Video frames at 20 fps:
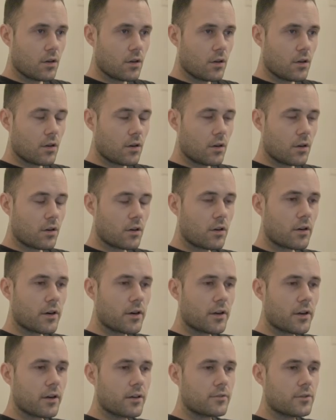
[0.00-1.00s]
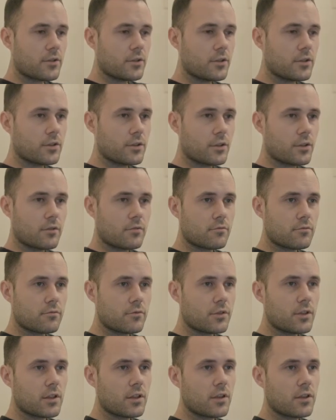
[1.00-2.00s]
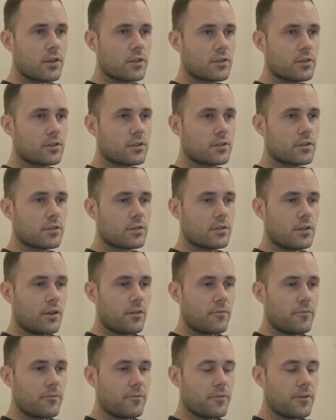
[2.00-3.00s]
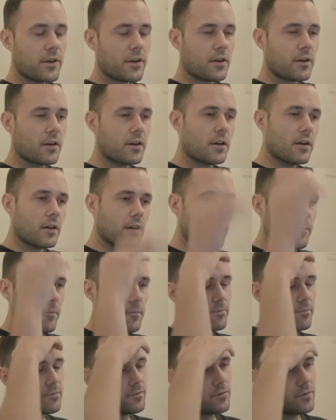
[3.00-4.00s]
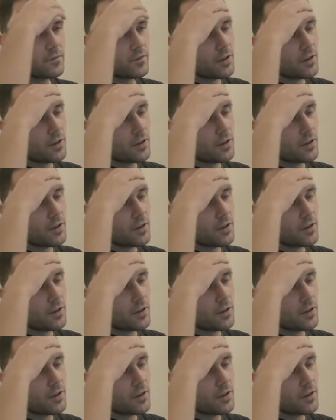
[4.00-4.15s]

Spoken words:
Alright, I've just realized something that